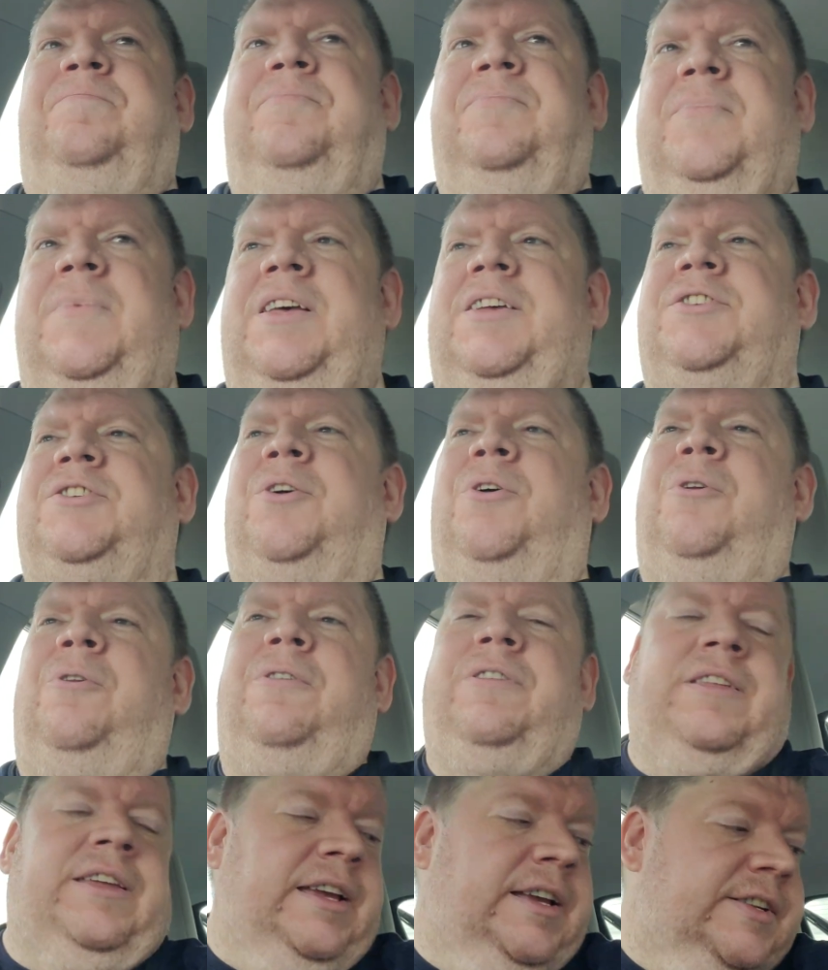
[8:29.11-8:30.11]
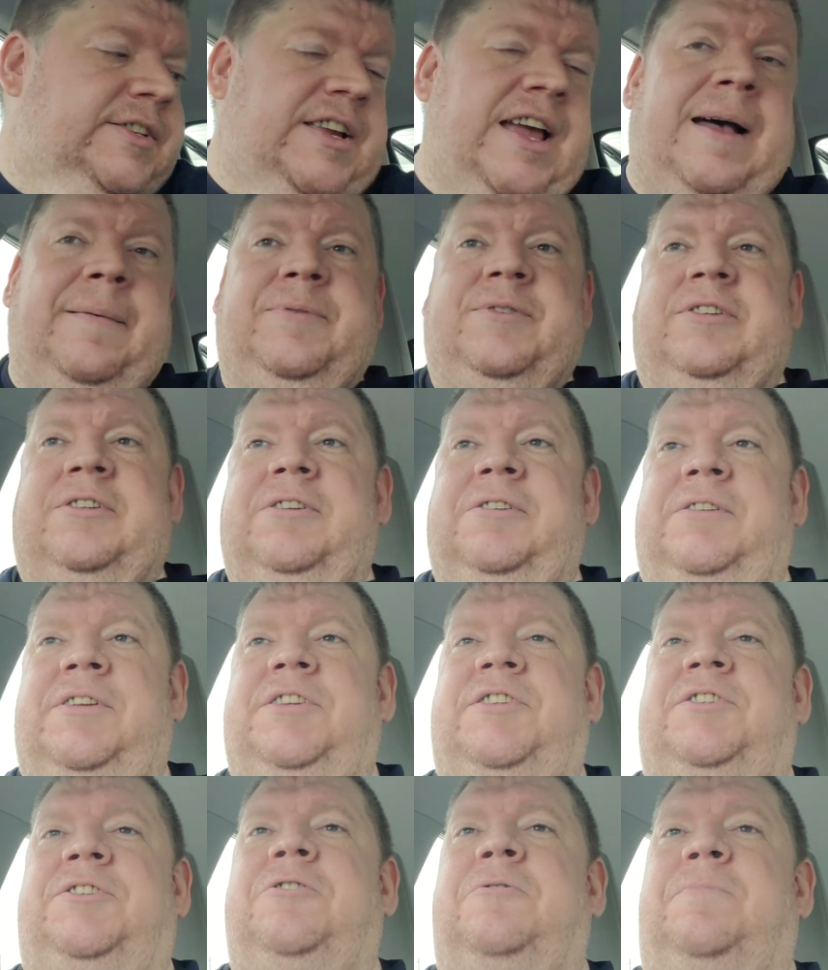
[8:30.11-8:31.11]
This whole thing is
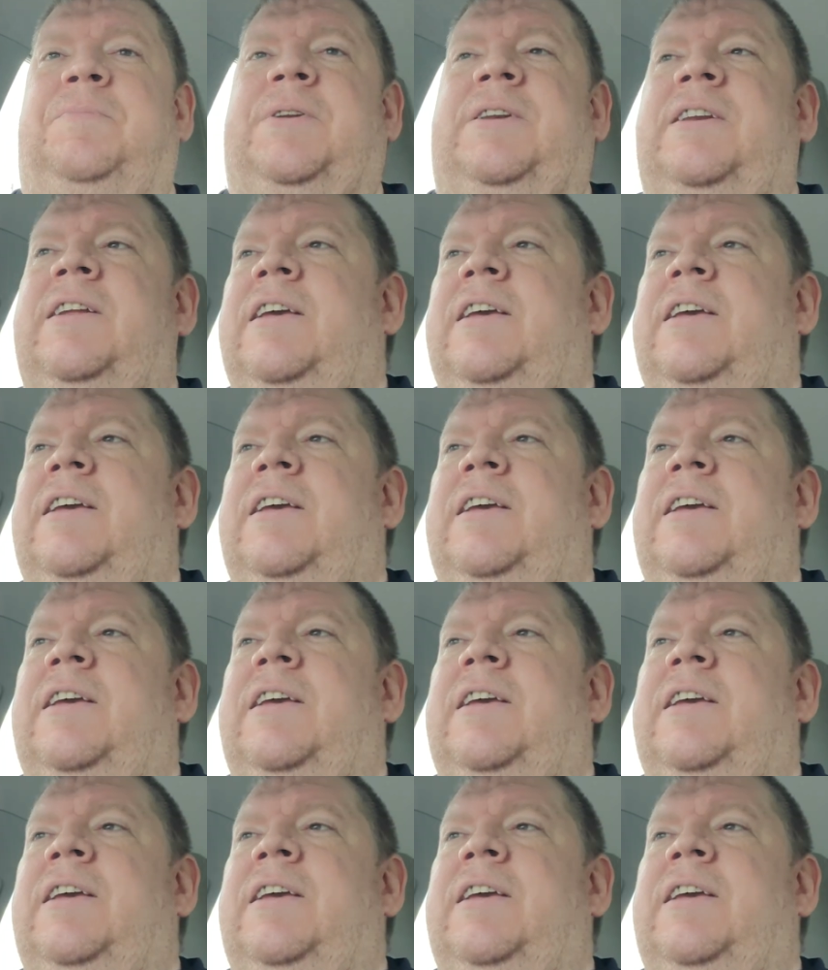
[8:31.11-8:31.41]
absolutely stupid.